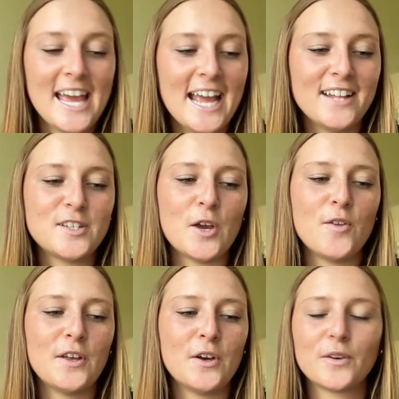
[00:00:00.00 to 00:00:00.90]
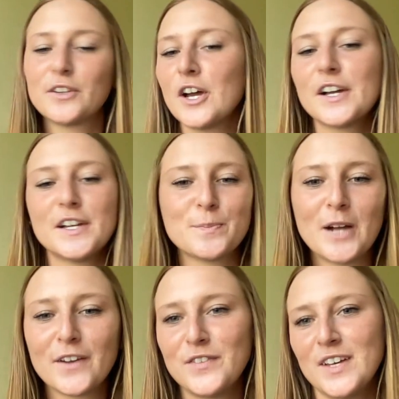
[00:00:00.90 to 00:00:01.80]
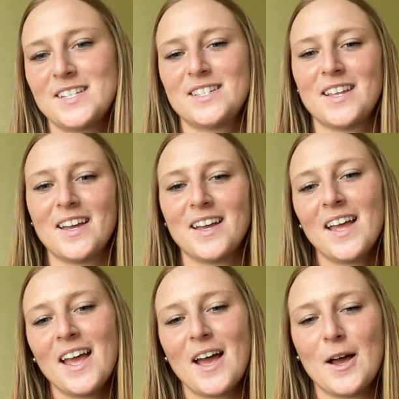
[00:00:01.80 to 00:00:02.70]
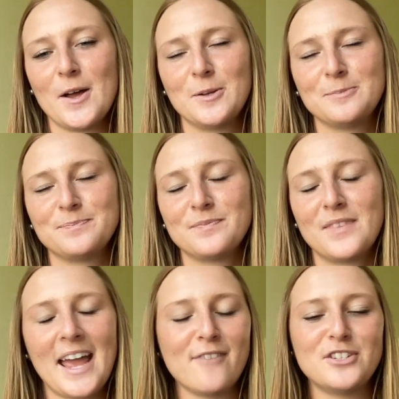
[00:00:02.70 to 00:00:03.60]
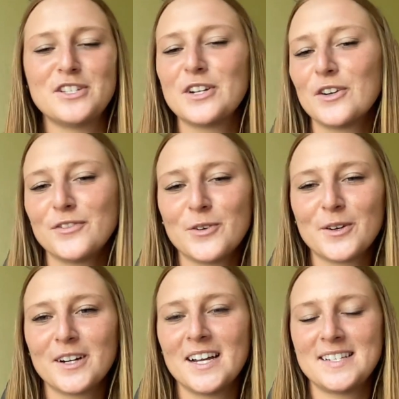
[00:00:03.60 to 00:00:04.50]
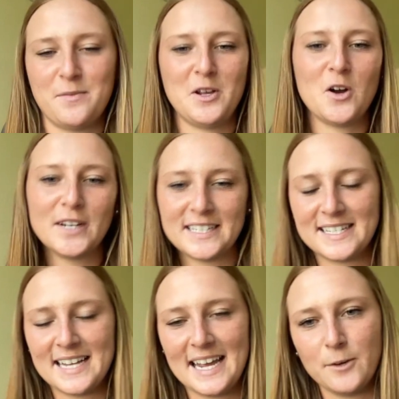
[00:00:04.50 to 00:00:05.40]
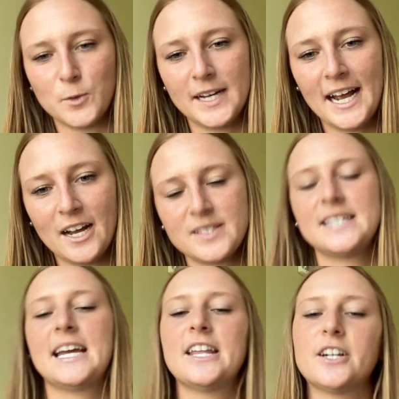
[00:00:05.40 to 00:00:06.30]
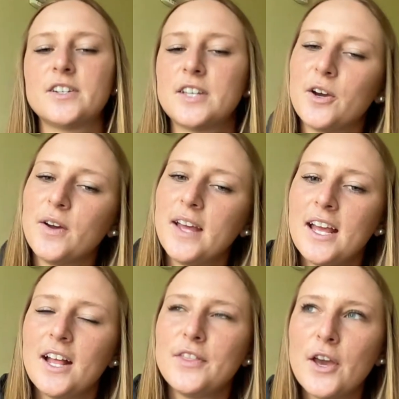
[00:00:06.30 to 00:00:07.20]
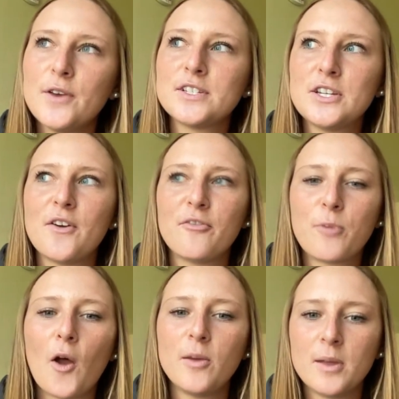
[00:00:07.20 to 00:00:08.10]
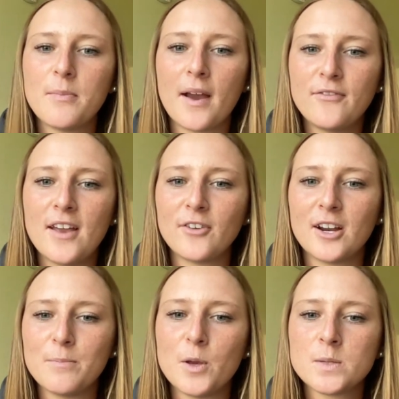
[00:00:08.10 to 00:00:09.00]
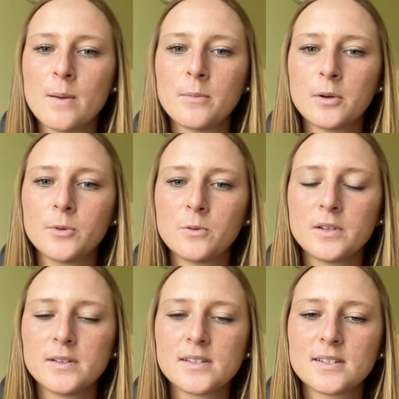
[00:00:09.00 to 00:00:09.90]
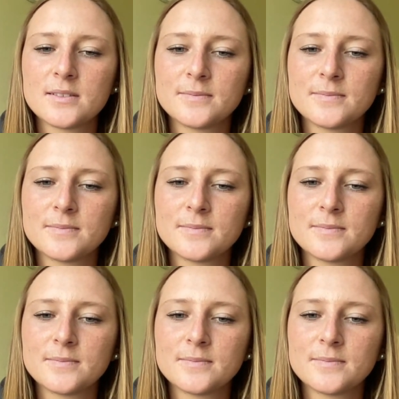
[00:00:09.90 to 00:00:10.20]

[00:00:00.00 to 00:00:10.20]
And so they'll cook us breakfast. They have dessert for us, and we all get to stay in one house together. So those 2 have probably been my favorite and most memorable ones.